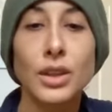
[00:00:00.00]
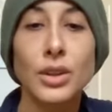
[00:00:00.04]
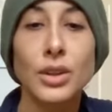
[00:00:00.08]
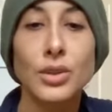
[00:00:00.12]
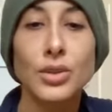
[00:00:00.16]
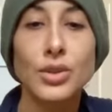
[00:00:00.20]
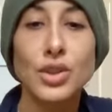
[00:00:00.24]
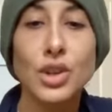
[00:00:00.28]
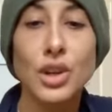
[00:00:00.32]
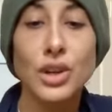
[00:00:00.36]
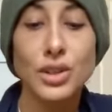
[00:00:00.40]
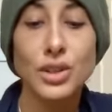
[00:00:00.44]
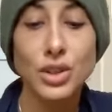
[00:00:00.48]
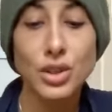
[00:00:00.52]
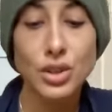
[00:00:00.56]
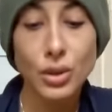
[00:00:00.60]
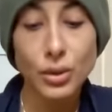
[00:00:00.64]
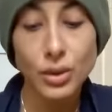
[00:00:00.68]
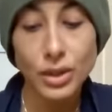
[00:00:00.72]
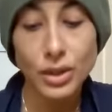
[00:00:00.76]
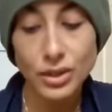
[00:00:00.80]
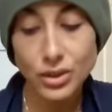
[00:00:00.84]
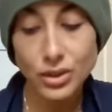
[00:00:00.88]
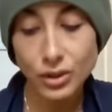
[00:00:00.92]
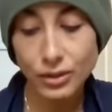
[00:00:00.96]
You'll start to
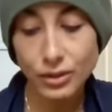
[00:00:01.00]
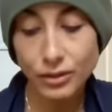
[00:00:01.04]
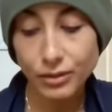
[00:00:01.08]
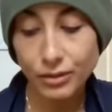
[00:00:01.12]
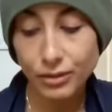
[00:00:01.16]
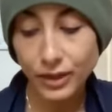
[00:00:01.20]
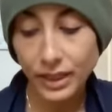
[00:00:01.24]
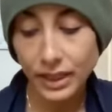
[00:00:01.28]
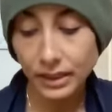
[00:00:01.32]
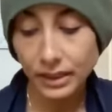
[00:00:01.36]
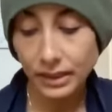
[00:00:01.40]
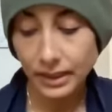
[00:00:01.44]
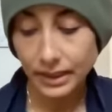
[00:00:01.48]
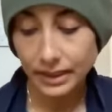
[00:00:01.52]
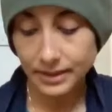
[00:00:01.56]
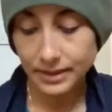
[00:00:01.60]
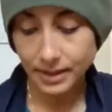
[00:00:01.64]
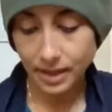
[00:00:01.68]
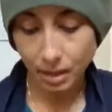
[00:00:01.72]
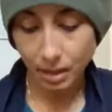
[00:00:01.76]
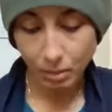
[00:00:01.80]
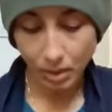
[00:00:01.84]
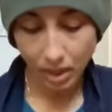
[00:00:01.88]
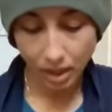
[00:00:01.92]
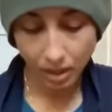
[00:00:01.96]
know that certain
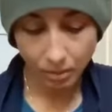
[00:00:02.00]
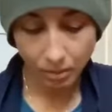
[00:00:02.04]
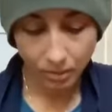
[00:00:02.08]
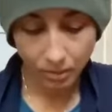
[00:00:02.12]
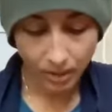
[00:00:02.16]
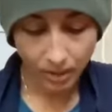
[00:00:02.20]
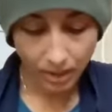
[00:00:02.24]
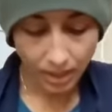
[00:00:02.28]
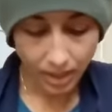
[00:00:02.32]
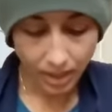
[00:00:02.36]
feelings come up.